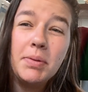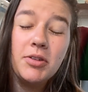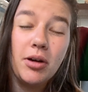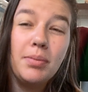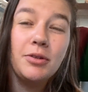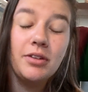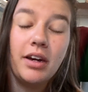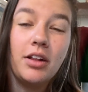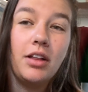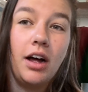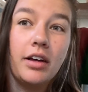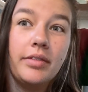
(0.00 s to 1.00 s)
It's almost 8
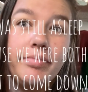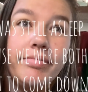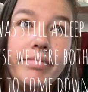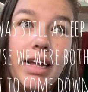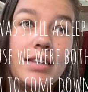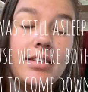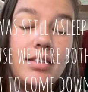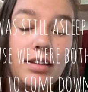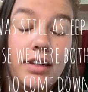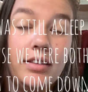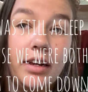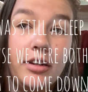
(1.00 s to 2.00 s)
o'clock. That's
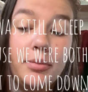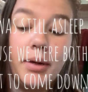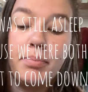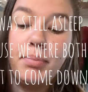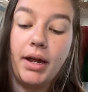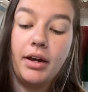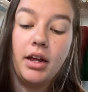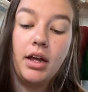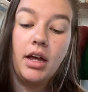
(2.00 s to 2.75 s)
insane to me. But